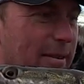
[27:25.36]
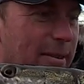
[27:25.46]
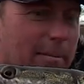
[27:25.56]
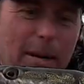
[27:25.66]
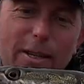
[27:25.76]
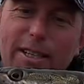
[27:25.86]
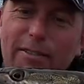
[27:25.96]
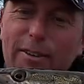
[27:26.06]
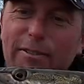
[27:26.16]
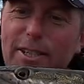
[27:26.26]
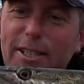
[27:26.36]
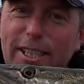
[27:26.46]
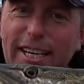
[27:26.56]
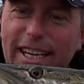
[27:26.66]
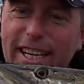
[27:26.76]
They're beautiful fish,
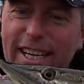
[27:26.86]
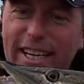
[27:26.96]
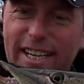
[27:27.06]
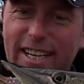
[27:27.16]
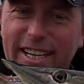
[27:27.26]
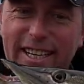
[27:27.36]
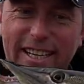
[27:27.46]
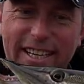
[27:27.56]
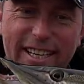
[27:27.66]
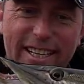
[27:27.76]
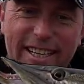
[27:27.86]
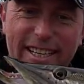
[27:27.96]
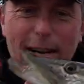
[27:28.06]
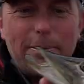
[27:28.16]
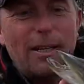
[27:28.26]
aren't they?
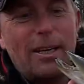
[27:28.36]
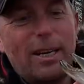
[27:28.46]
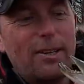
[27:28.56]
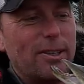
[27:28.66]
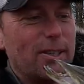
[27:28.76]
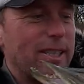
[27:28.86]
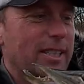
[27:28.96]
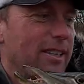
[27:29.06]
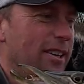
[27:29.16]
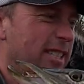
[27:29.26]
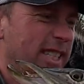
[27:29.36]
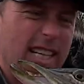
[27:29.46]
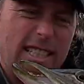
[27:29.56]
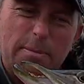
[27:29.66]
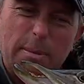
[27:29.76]
Absolutely gorgeous. I'd say
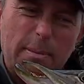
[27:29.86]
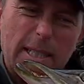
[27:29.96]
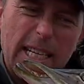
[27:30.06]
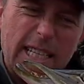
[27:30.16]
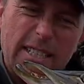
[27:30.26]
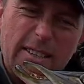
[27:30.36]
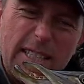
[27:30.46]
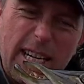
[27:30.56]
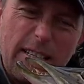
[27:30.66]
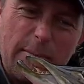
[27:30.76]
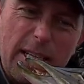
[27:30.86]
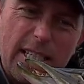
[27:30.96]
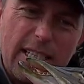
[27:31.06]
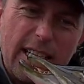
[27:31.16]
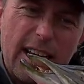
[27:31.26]
she's probably sixty odd
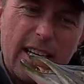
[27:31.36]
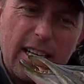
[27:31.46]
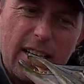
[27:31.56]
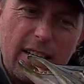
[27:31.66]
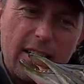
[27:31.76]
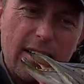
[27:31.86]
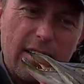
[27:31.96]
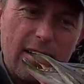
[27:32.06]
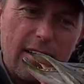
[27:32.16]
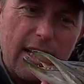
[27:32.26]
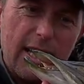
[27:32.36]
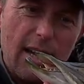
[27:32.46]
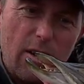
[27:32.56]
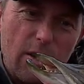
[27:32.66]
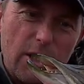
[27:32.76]
centimetres again. Look at that
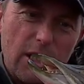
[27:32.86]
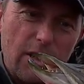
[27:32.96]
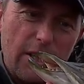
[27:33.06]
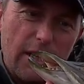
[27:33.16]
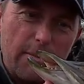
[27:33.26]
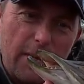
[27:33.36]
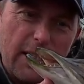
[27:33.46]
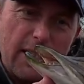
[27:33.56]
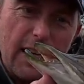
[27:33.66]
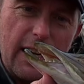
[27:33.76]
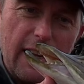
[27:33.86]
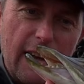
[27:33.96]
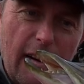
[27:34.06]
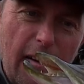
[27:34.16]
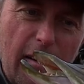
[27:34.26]
eye, she's looking at me saying,
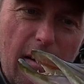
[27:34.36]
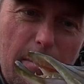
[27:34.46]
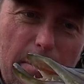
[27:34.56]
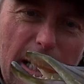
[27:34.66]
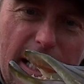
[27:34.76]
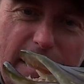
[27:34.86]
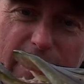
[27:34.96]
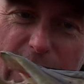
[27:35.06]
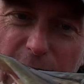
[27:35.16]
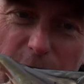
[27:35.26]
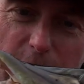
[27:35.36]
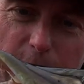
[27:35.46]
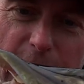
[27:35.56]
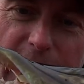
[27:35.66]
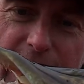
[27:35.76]
can't believe you conned
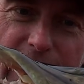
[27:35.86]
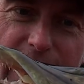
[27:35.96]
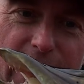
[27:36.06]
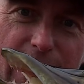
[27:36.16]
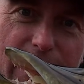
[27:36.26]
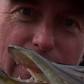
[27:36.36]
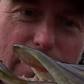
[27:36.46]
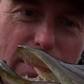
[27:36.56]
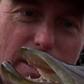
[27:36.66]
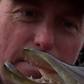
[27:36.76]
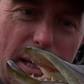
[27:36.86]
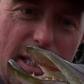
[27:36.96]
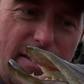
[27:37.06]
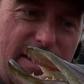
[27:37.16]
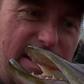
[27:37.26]
me with just a
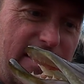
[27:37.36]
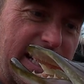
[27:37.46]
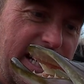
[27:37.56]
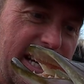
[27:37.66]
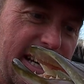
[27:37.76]
piece of earring.